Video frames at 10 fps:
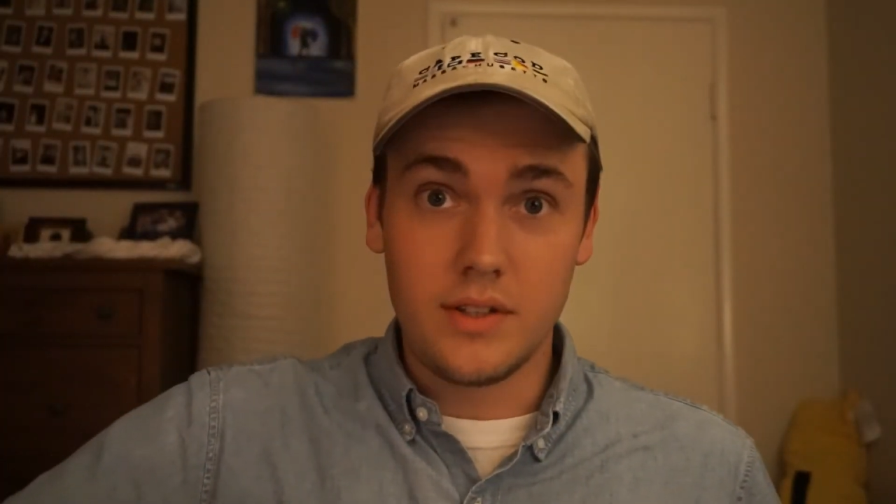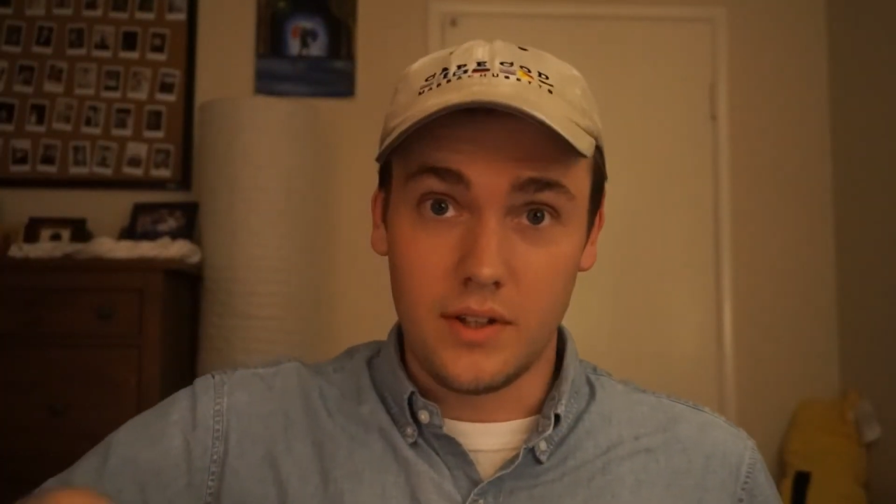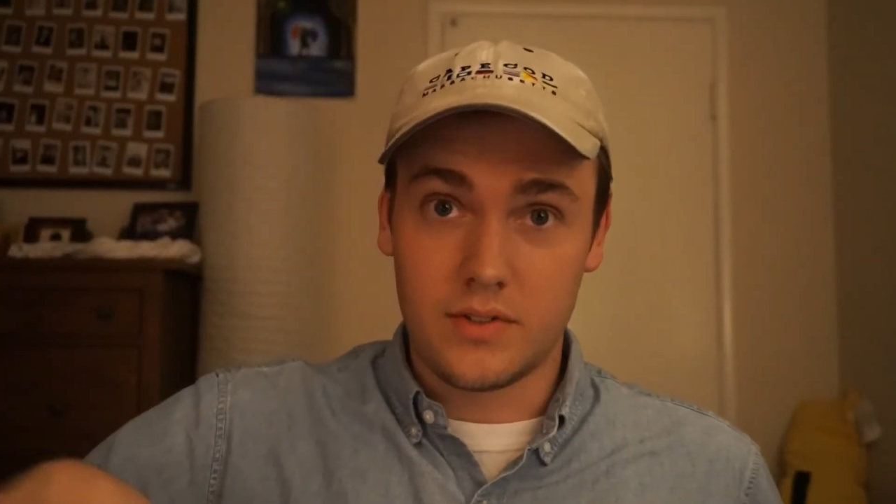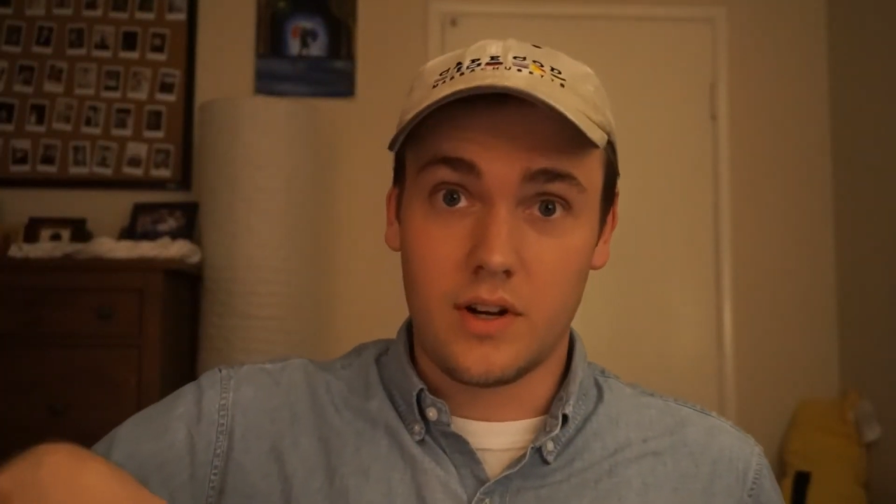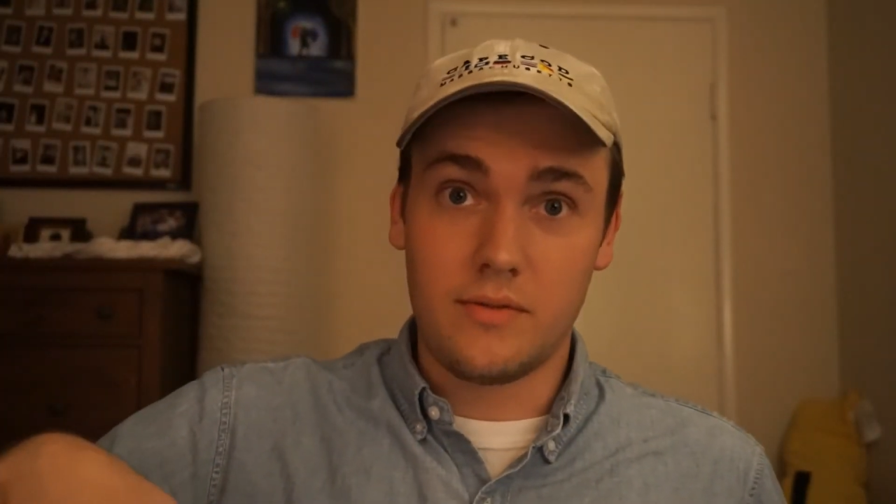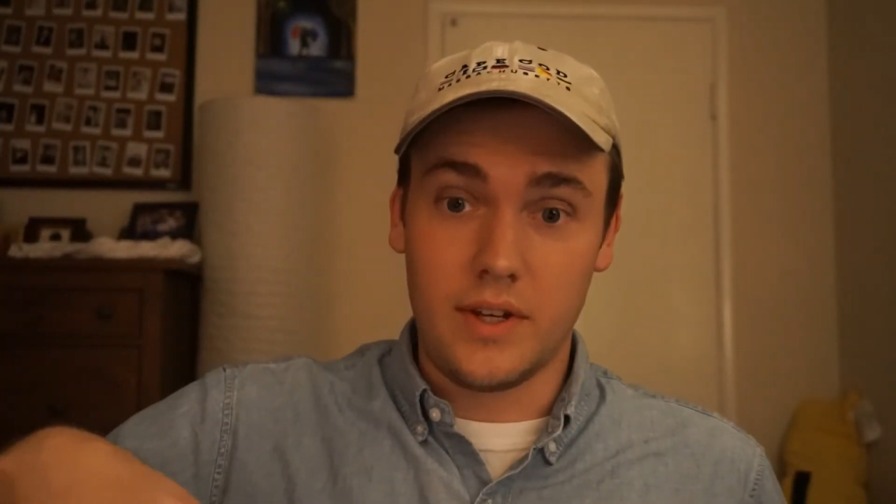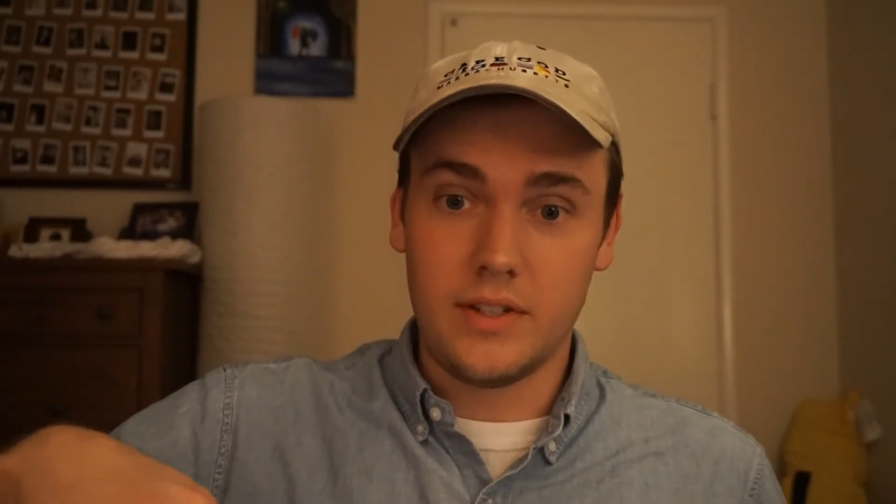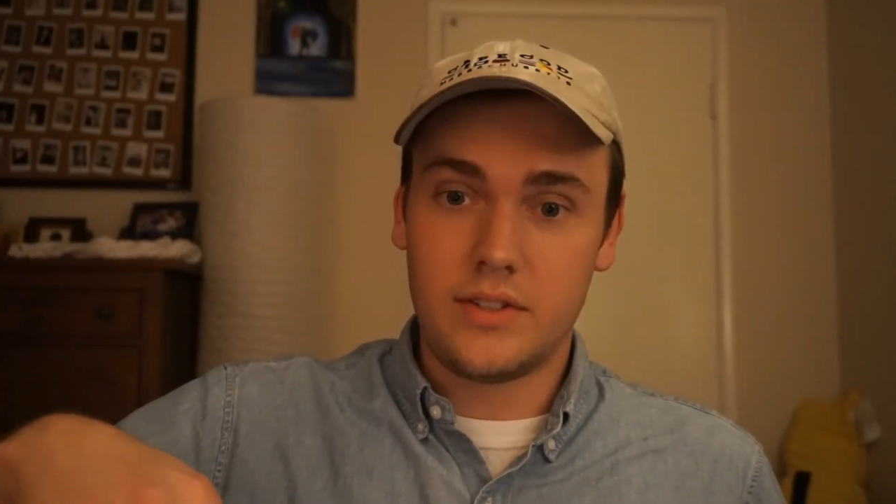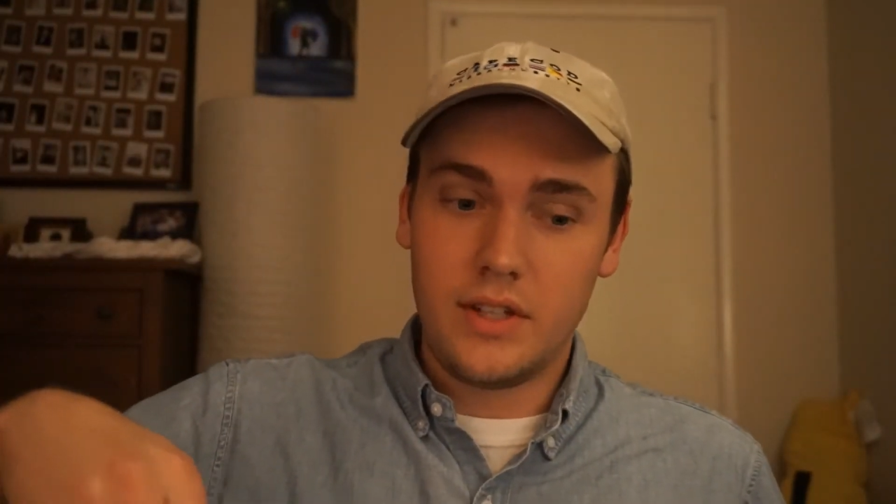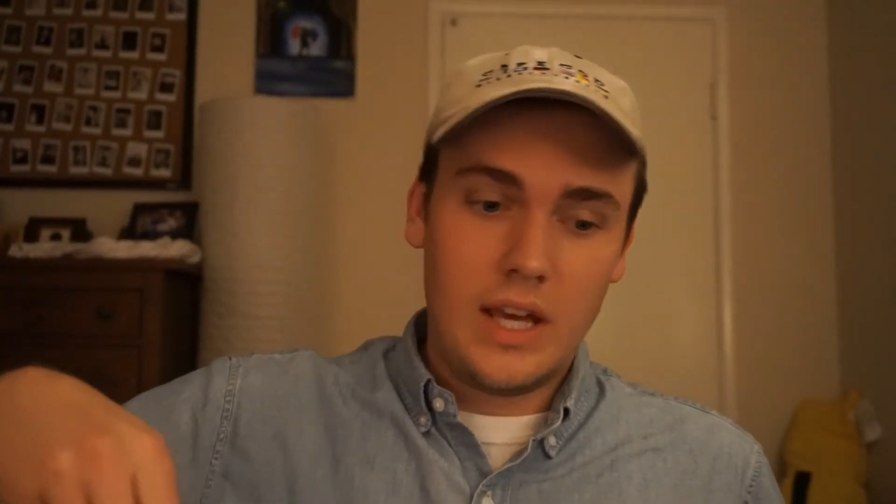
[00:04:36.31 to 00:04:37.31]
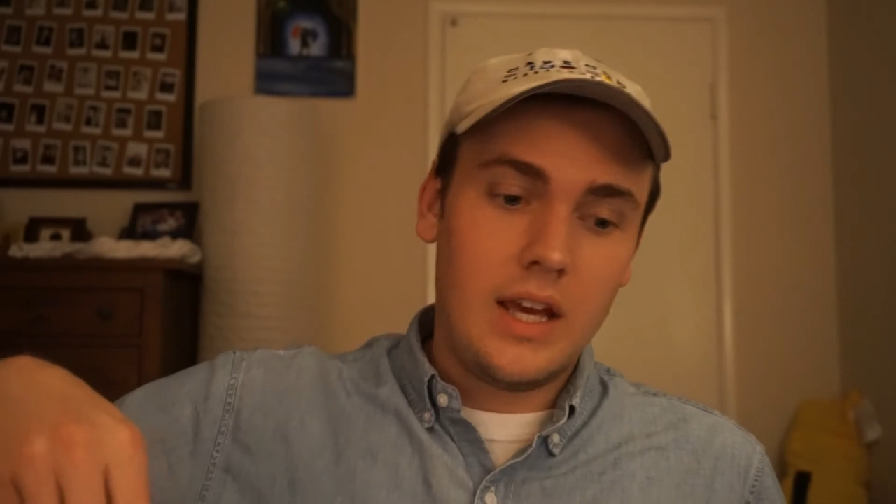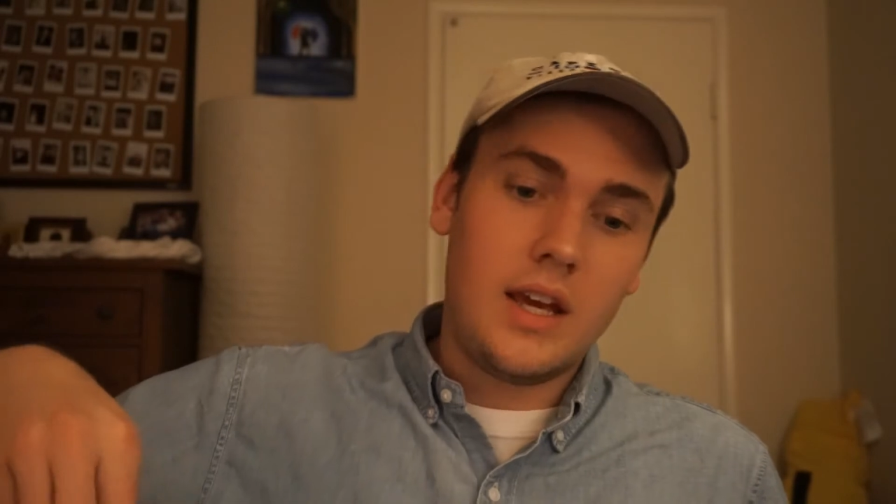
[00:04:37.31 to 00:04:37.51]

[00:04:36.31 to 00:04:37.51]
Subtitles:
to the surface